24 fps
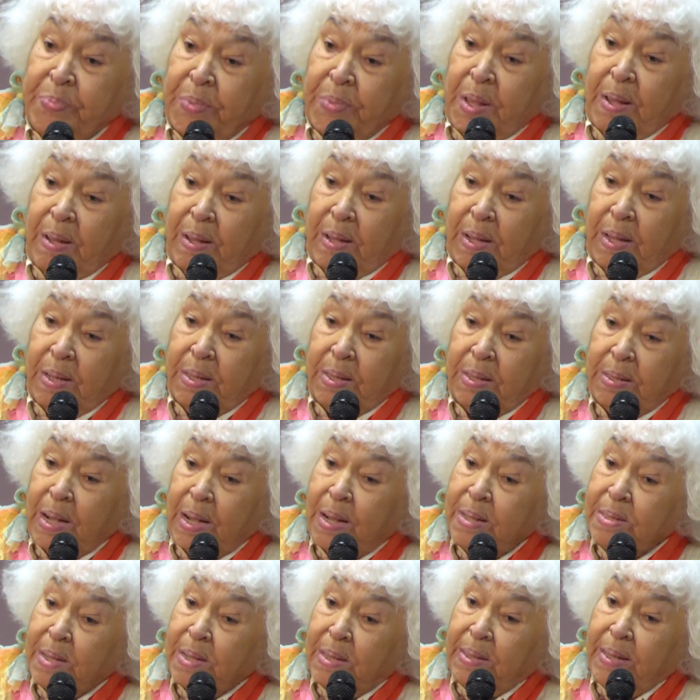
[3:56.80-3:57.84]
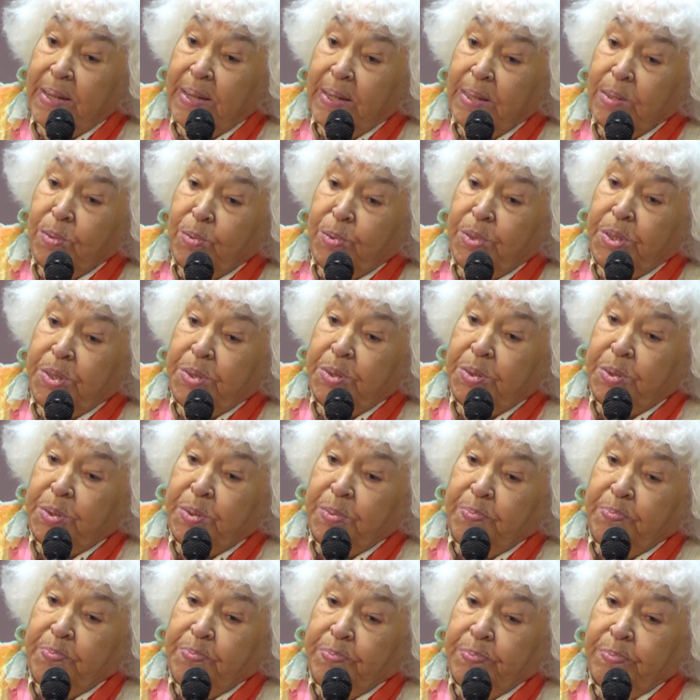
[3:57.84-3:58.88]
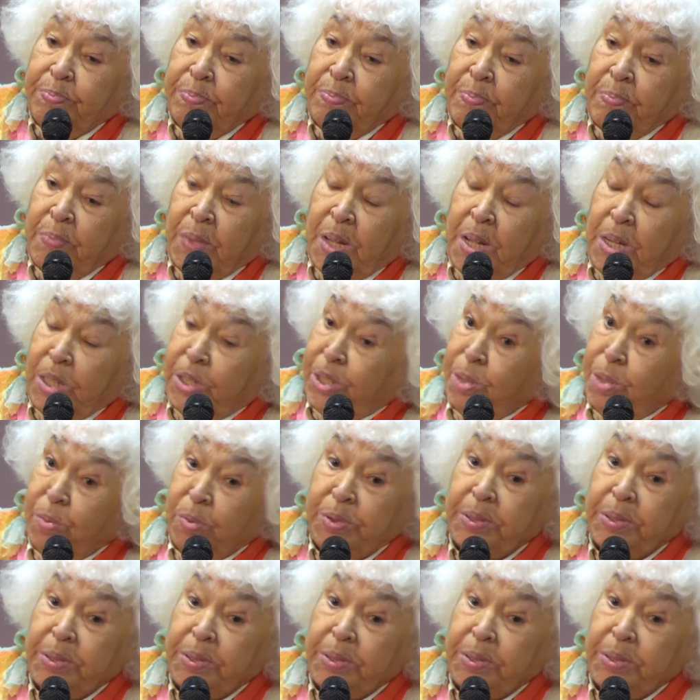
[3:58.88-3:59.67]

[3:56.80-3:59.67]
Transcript: and other languages. She was a